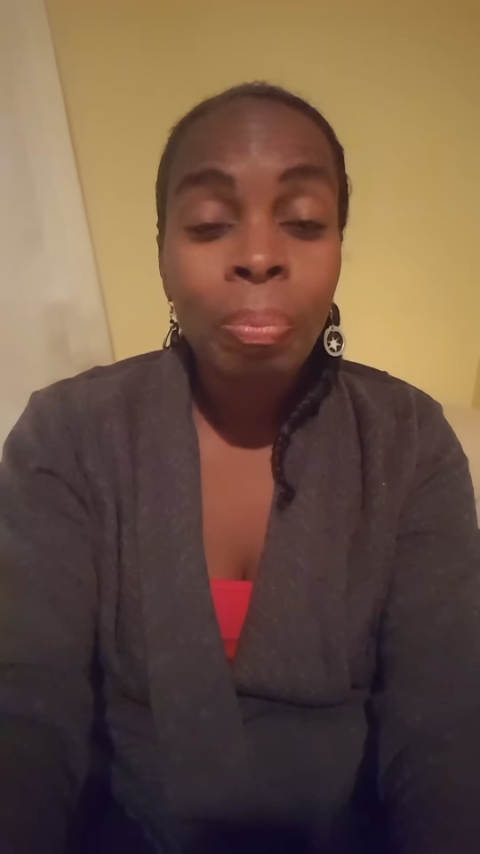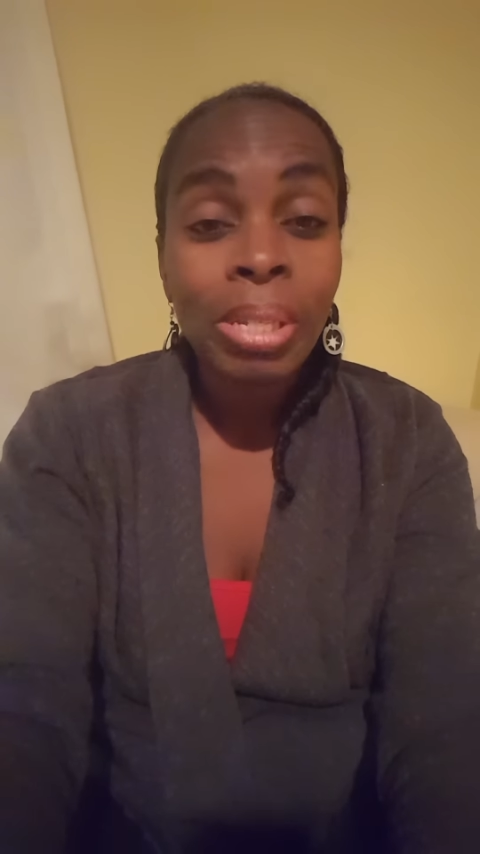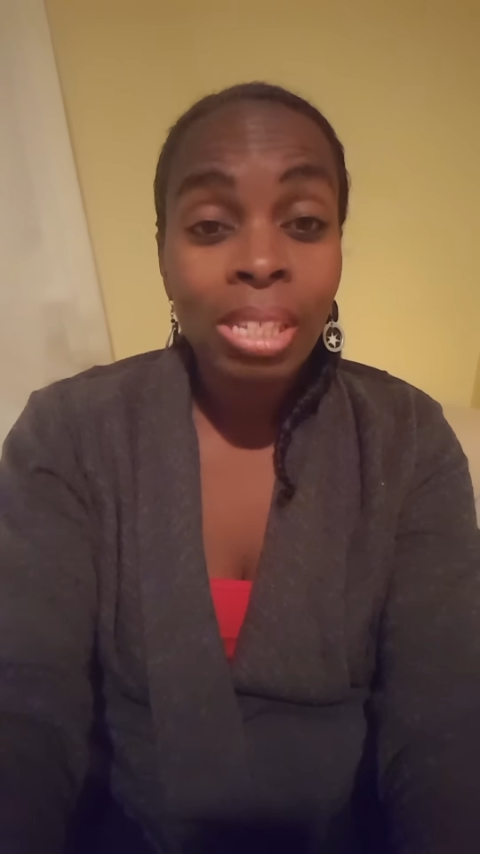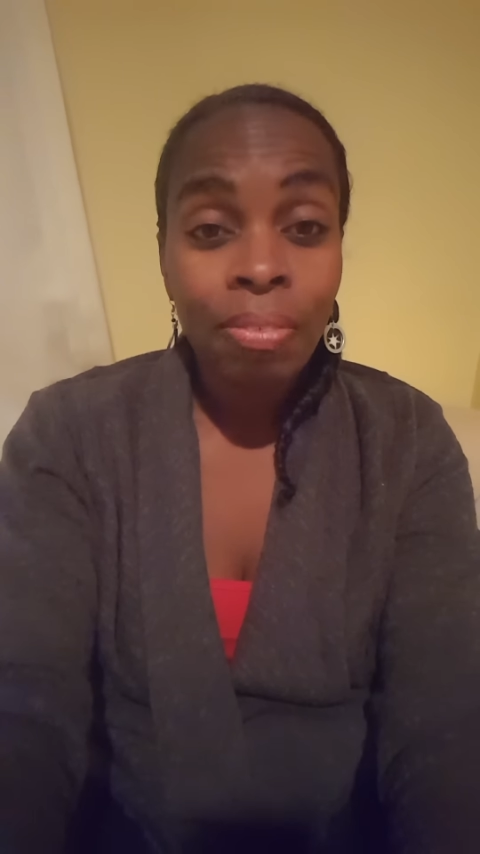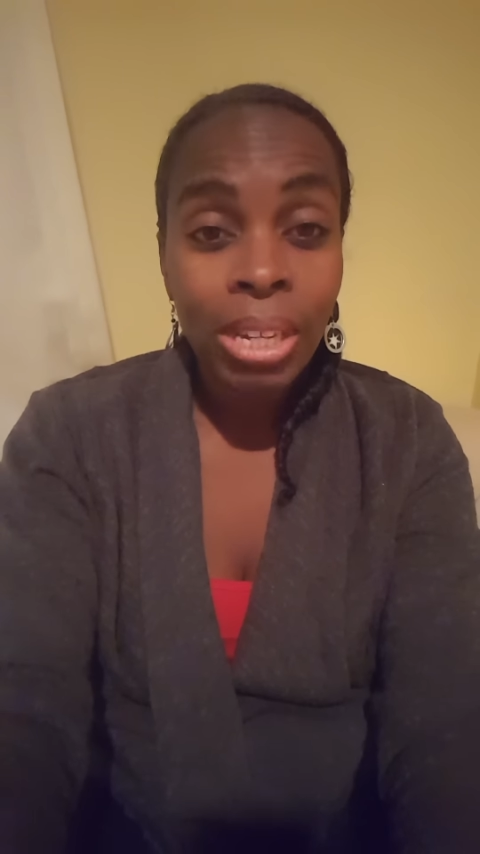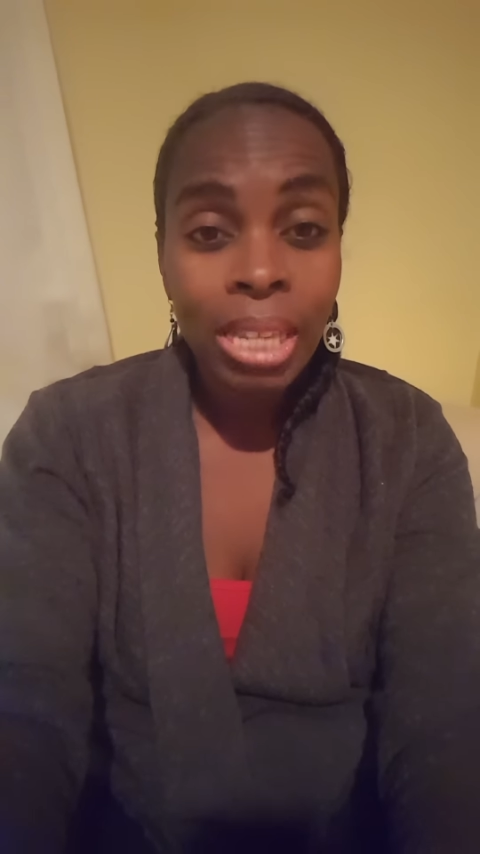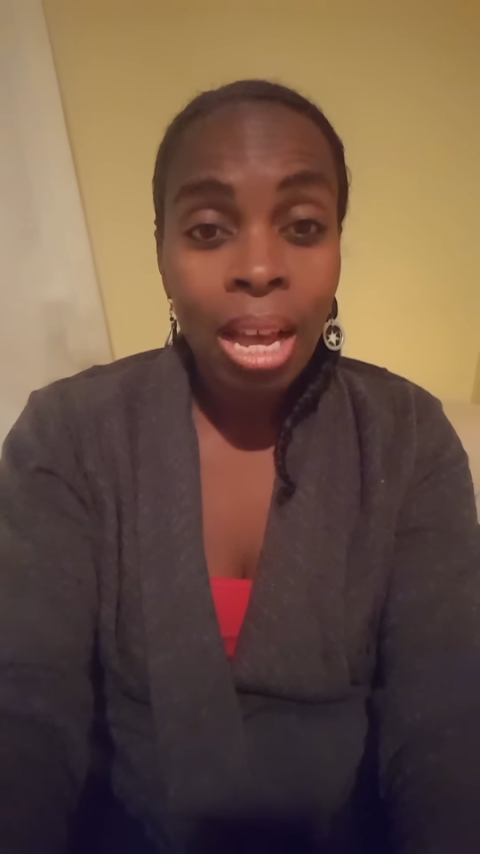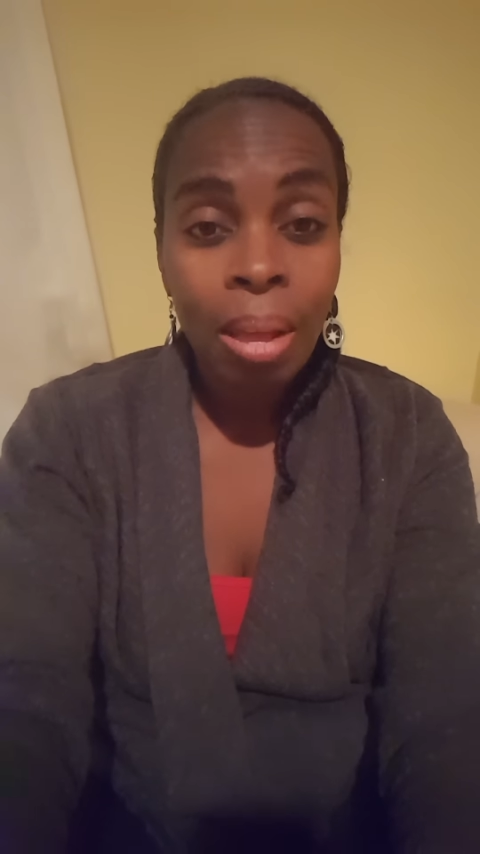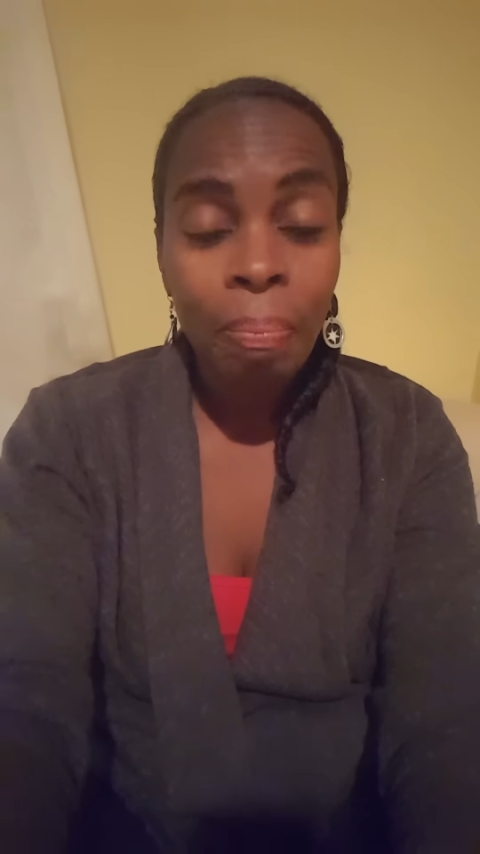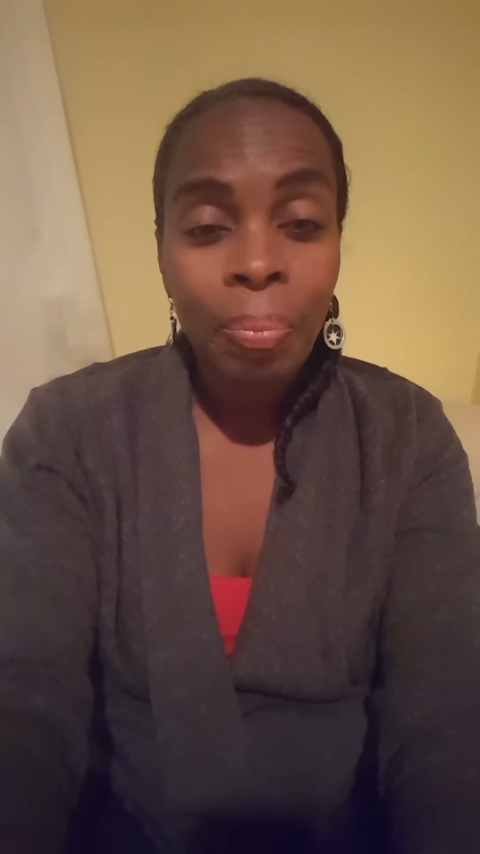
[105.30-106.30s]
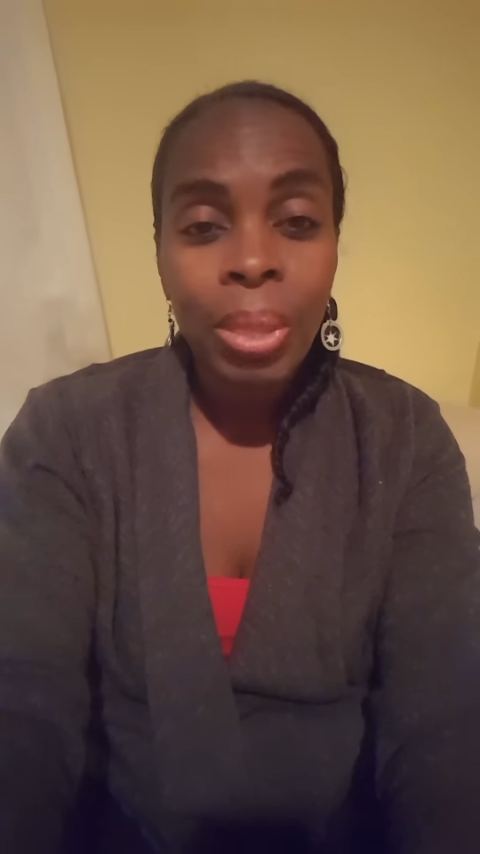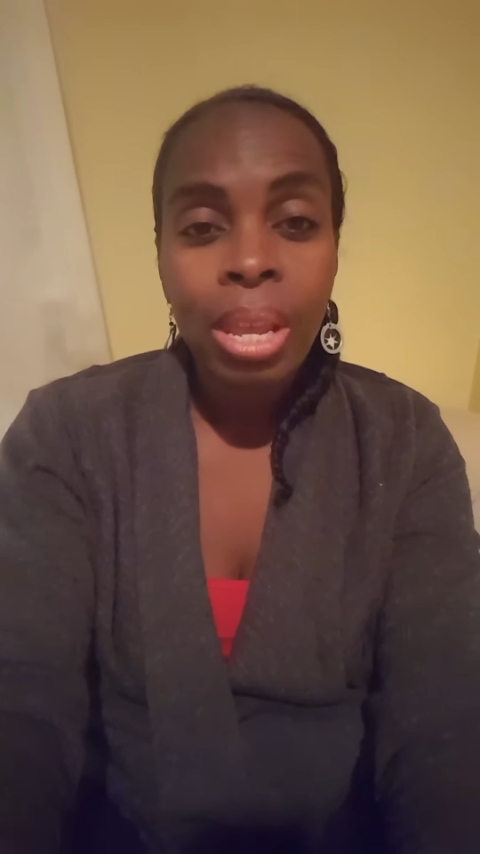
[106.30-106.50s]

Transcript: Pacific time.